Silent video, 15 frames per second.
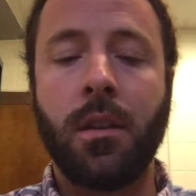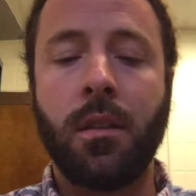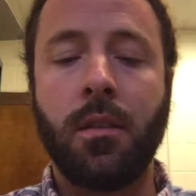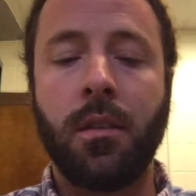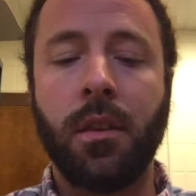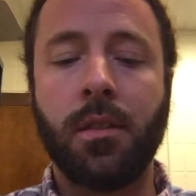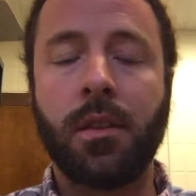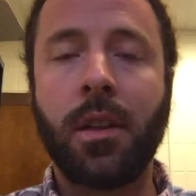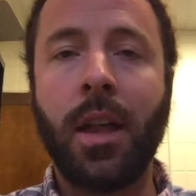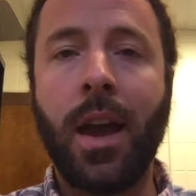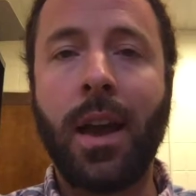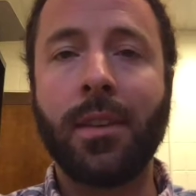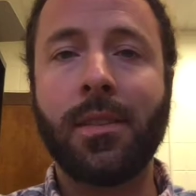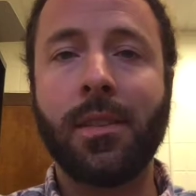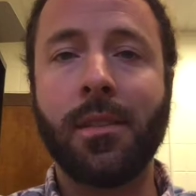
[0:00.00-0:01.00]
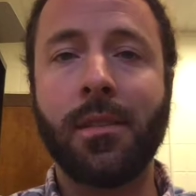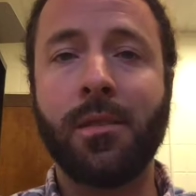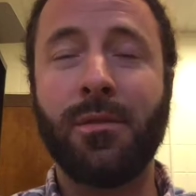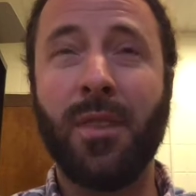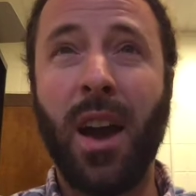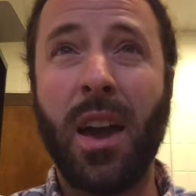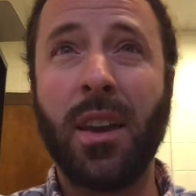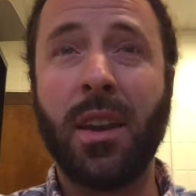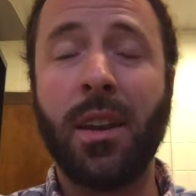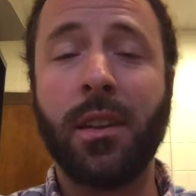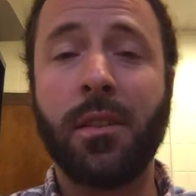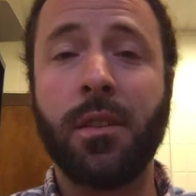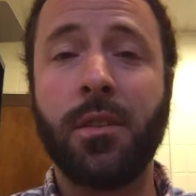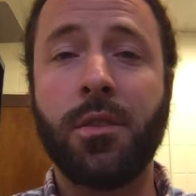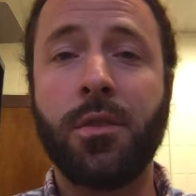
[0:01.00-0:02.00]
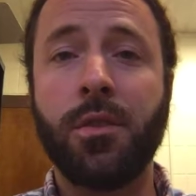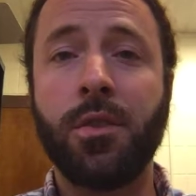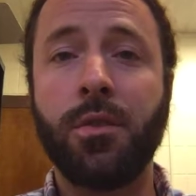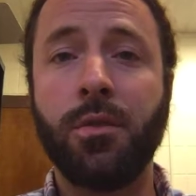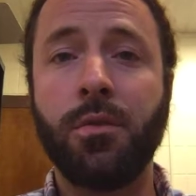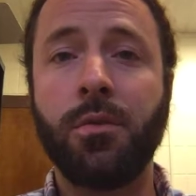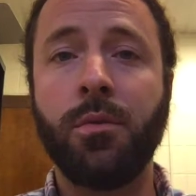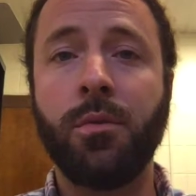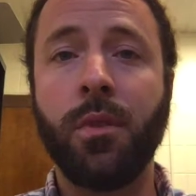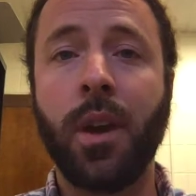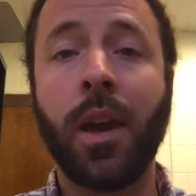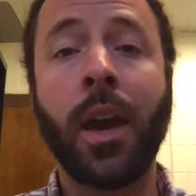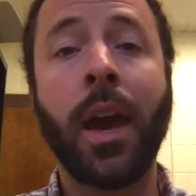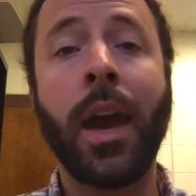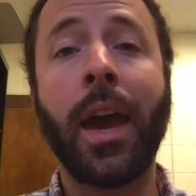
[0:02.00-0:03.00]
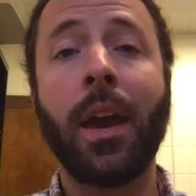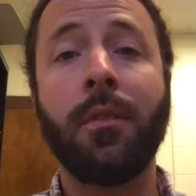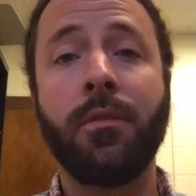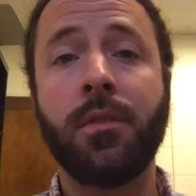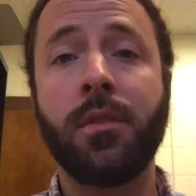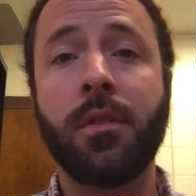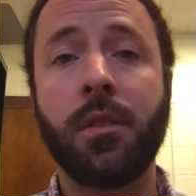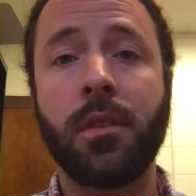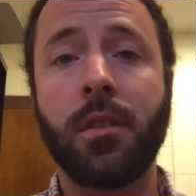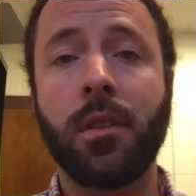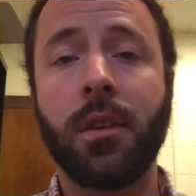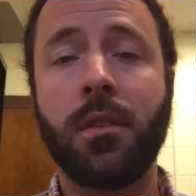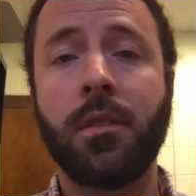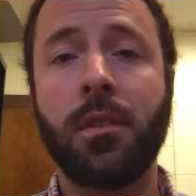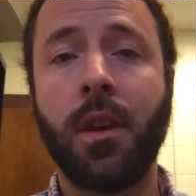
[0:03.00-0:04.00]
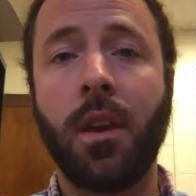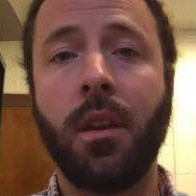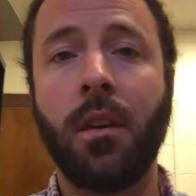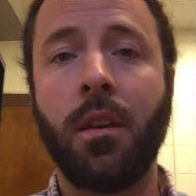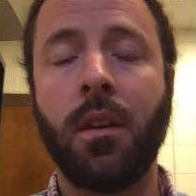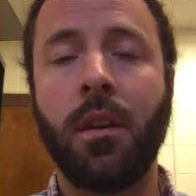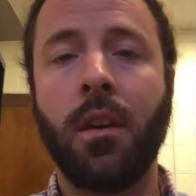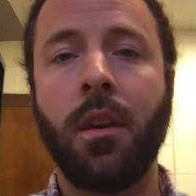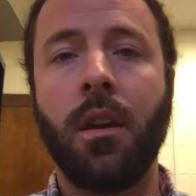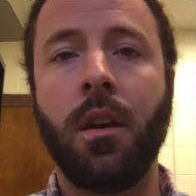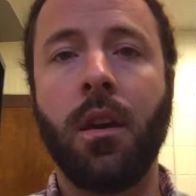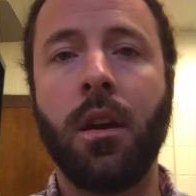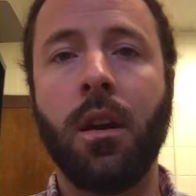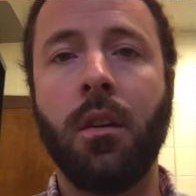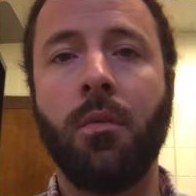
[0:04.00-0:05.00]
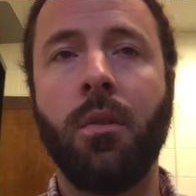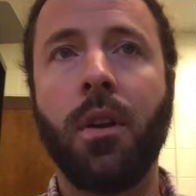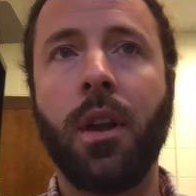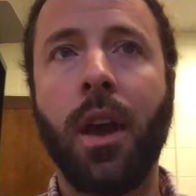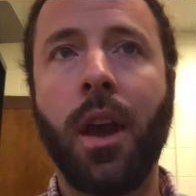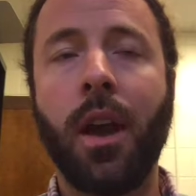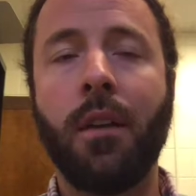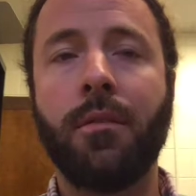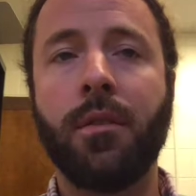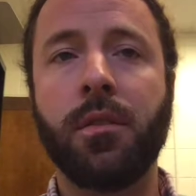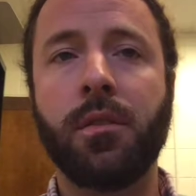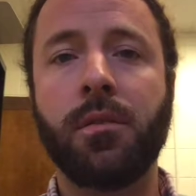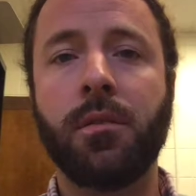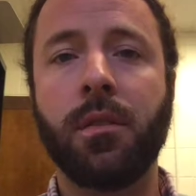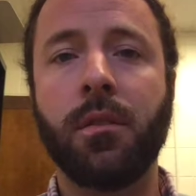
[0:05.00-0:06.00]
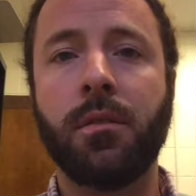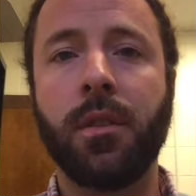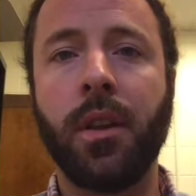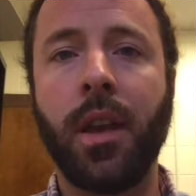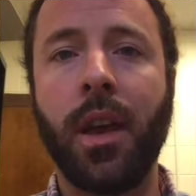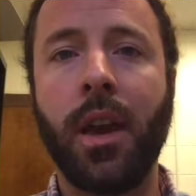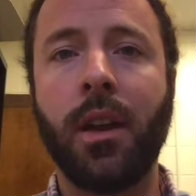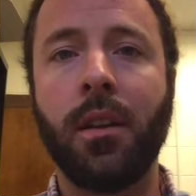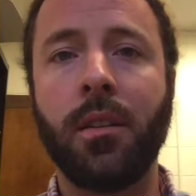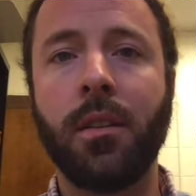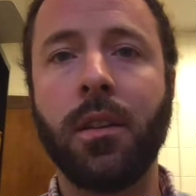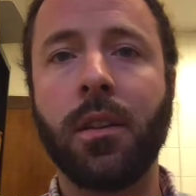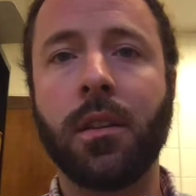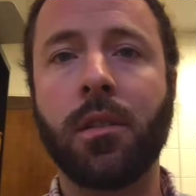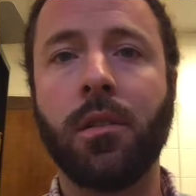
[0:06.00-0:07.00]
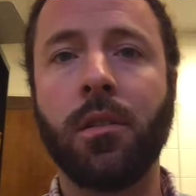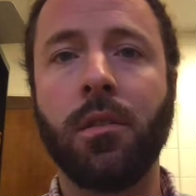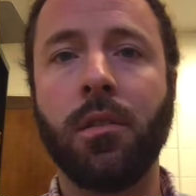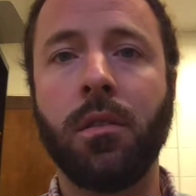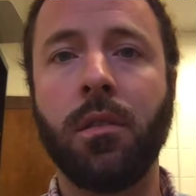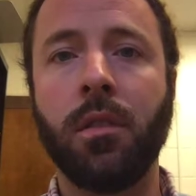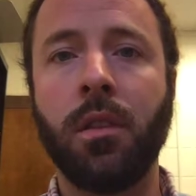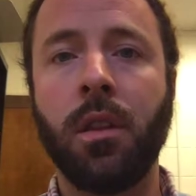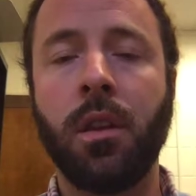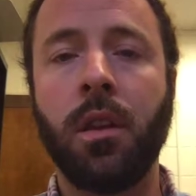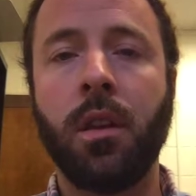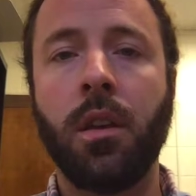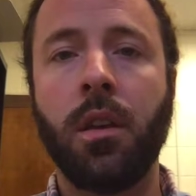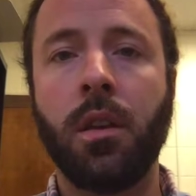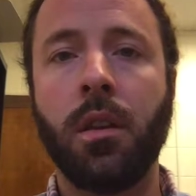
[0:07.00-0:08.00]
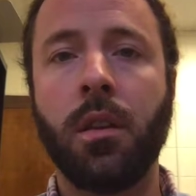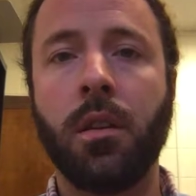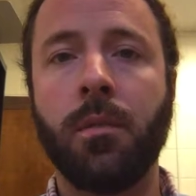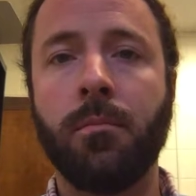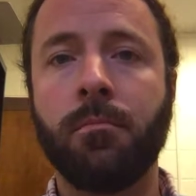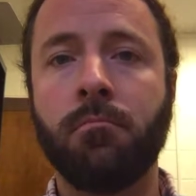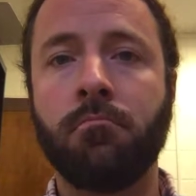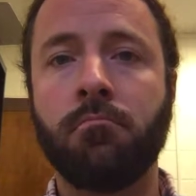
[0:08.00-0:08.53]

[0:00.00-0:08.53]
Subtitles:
this class is divided into two halves, let's say. One half is sort of an analytical, um,